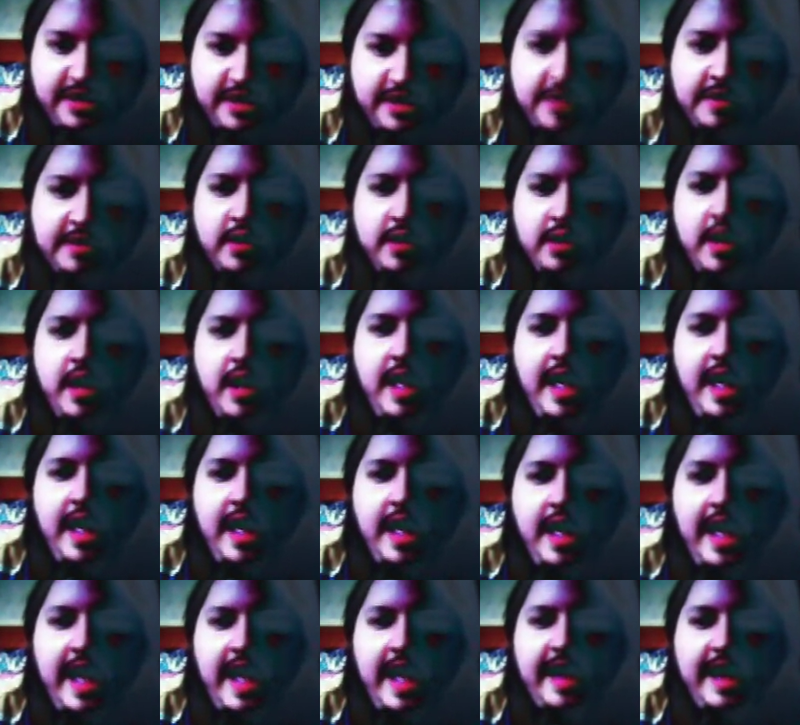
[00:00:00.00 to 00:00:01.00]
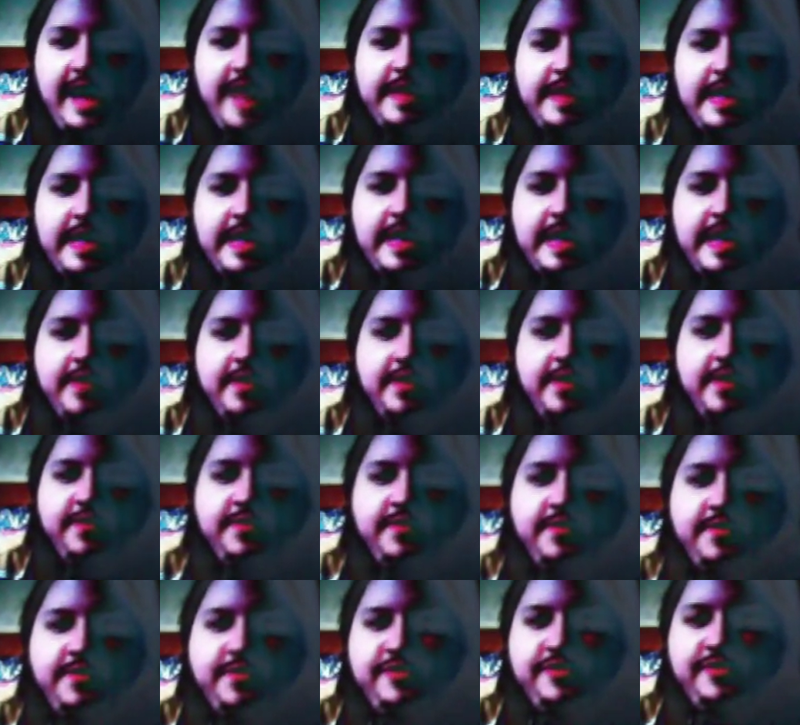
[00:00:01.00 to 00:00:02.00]
and then search your deck
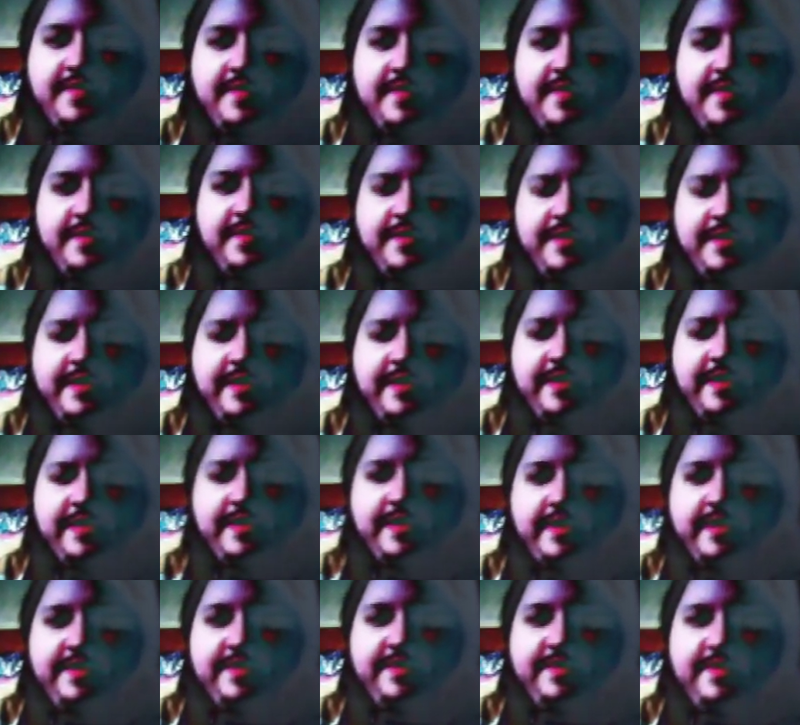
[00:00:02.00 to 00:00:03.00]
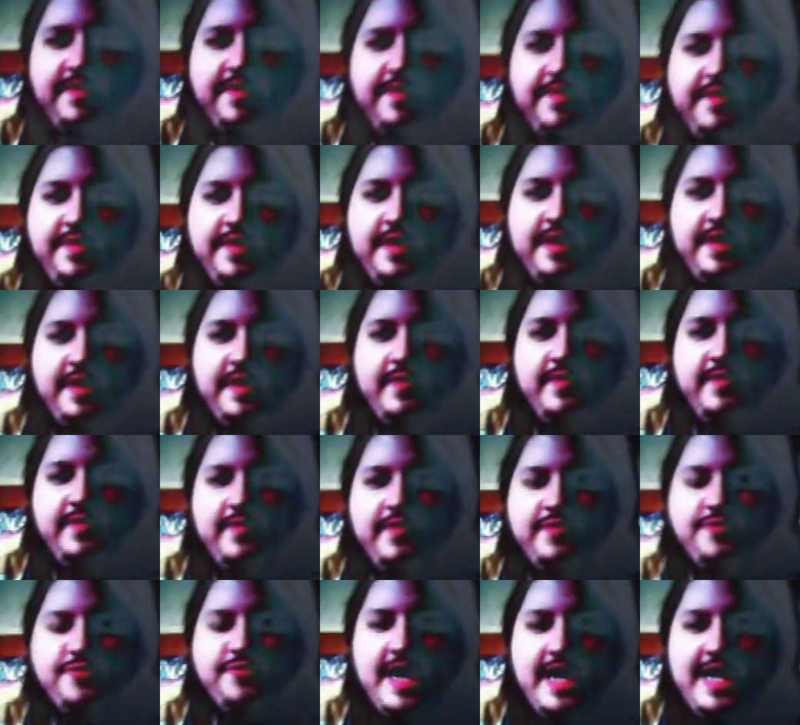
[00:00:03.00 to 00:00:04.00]
for a Sing Saver Dragon,
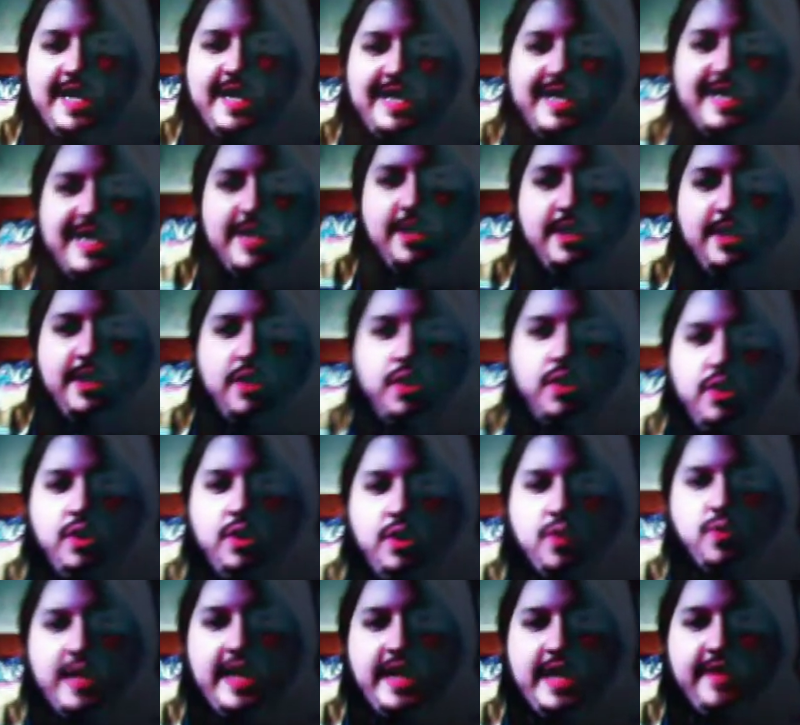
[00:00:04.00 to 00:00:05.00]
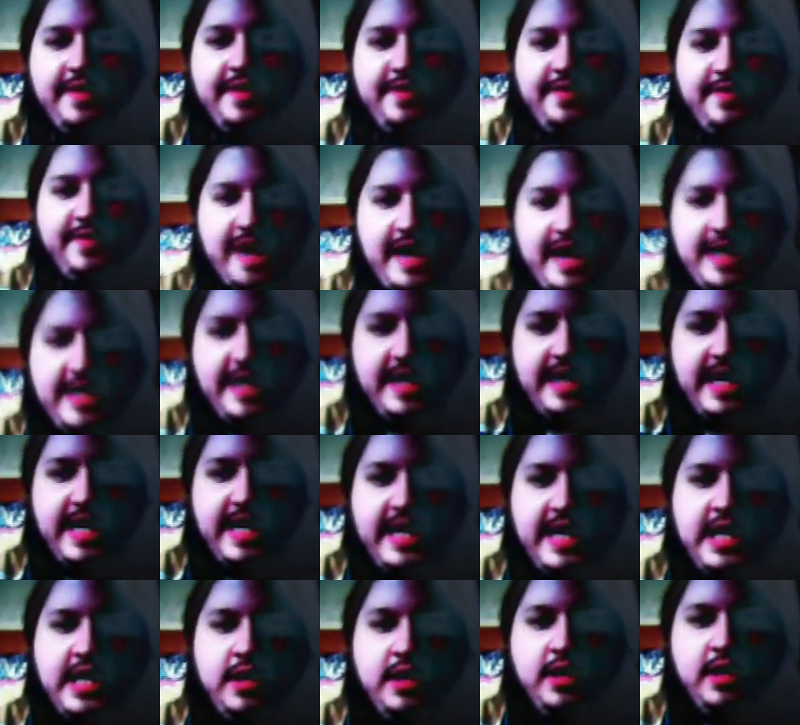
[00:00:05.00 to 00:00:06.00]
write it standing,
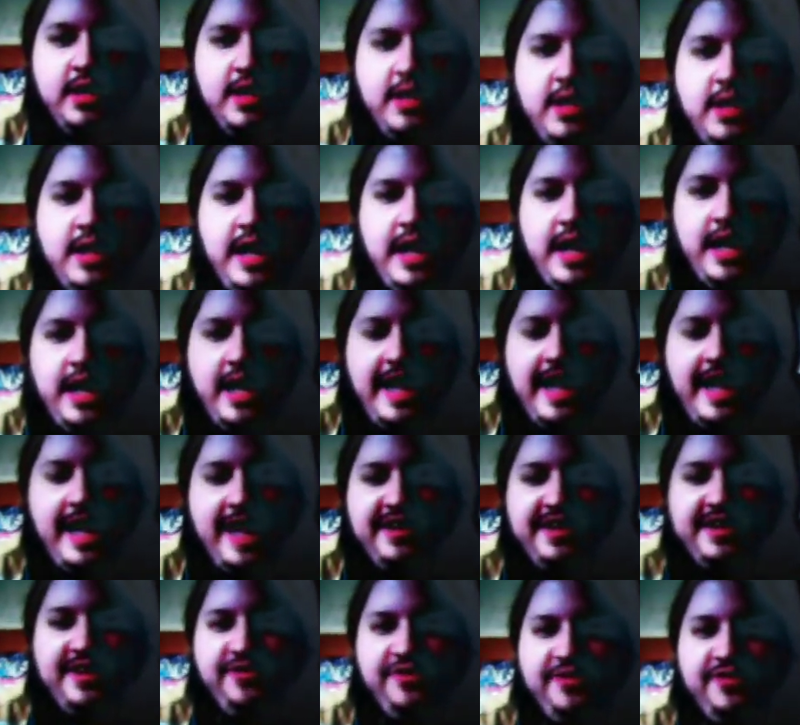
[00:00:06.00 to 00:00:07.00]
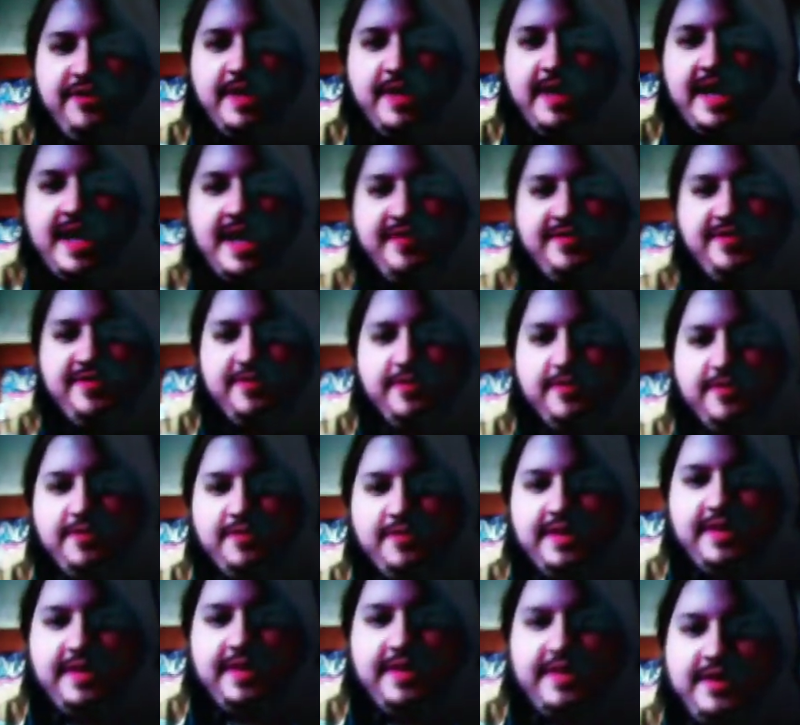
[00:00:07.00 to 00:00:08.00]
and then choose a Blaster Blade Seeker in
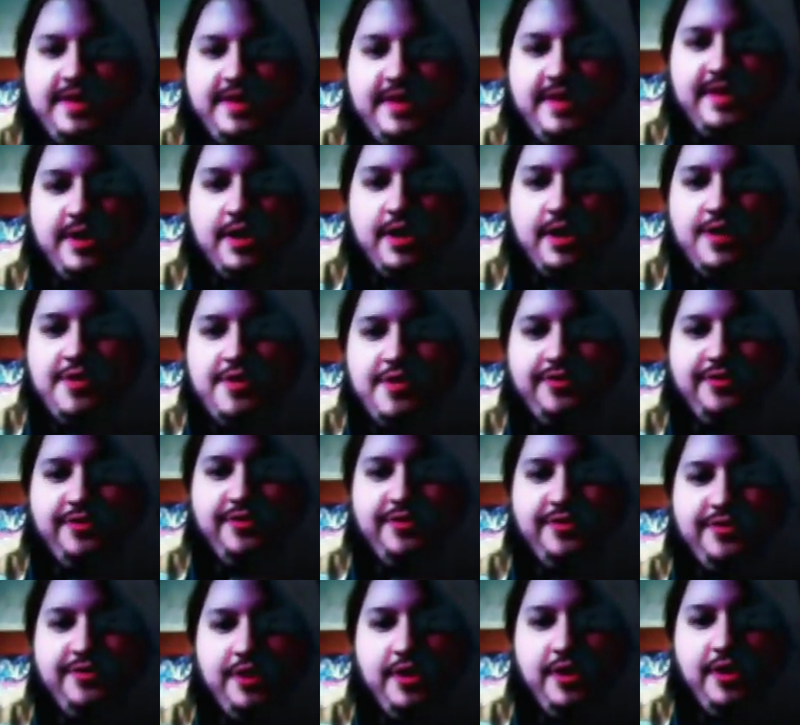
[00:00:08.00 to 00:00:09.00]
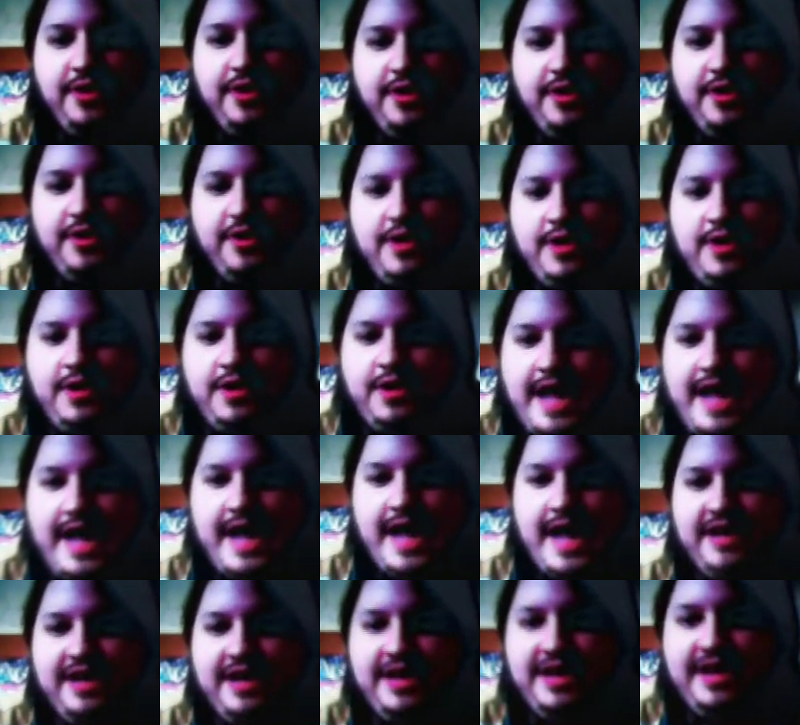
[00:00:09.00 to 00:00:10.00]
your soul and legion with
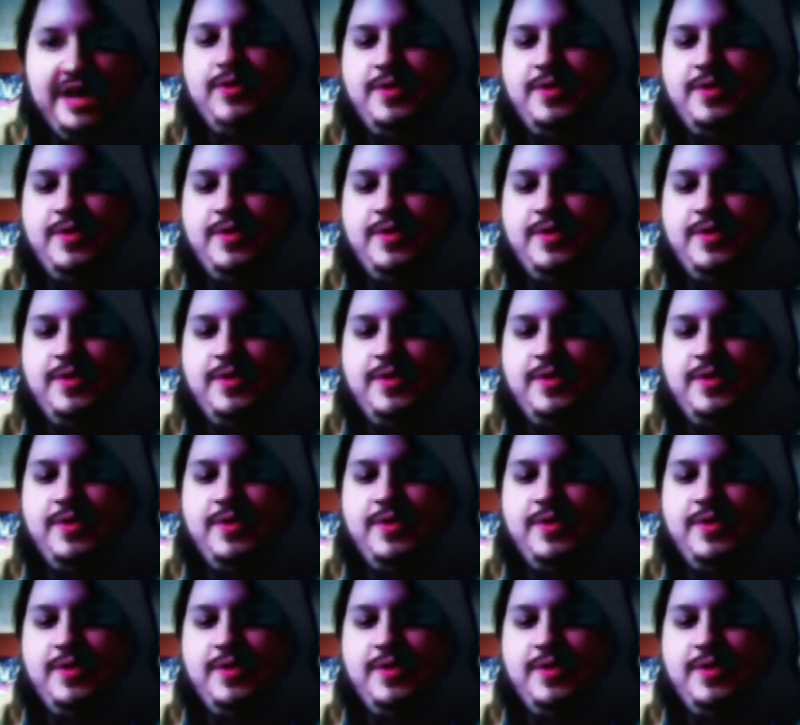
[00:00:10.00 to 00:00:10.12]
it.